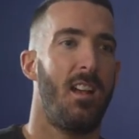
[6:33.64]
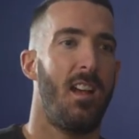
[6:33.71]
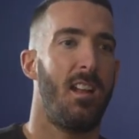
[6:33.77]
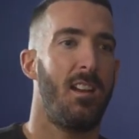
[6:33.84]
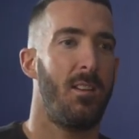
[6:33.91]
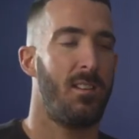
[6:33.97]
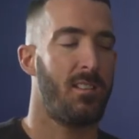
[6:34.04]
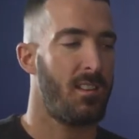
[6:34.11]

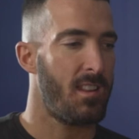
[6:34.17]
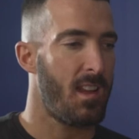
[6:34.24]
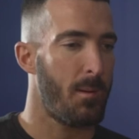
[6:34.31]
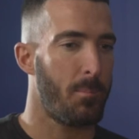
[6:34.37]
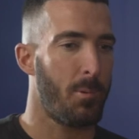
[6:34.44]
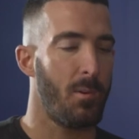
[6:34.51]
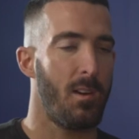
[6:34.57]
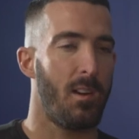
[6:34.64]
And it was at that
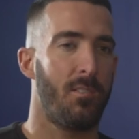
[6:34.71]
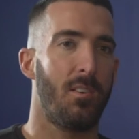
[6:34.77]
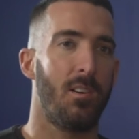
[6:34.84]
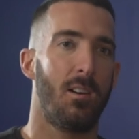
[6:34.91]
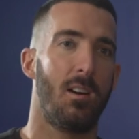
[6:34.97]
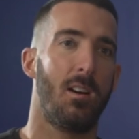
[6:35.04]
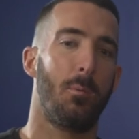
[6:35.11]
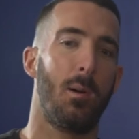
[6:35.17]
point I
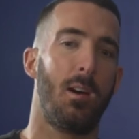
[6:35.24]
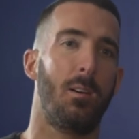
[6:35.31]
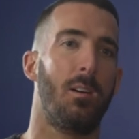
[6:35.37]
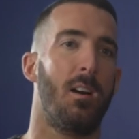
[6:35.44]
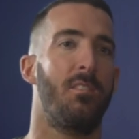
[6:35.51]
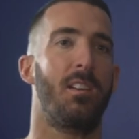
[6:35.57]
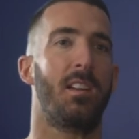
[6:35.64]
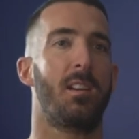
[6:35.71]
thought, oh well, I
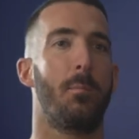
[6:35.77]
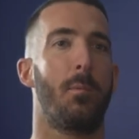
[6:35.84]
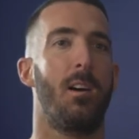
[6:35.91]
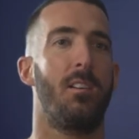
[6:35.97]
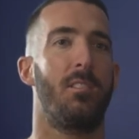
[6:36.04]
think I might